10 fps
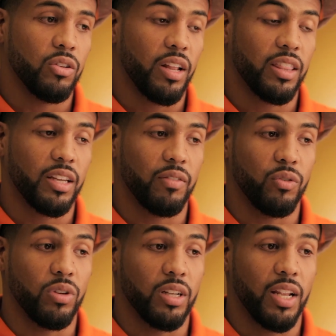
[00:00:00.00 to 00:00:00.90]
you know, I think if
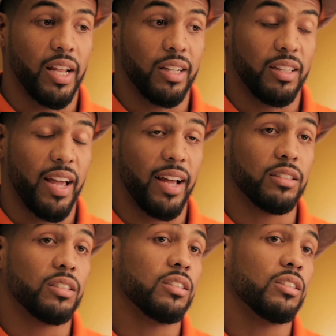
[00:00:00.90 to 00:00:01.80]
you did that,
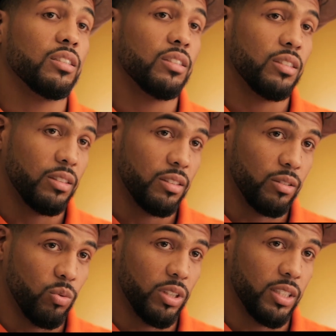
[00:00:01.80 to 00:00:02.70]
that's
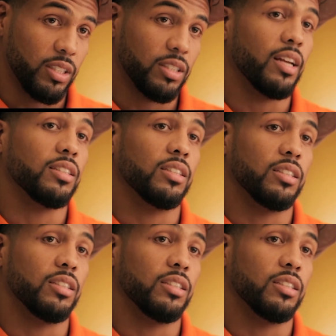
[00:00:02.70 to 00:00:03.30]
what success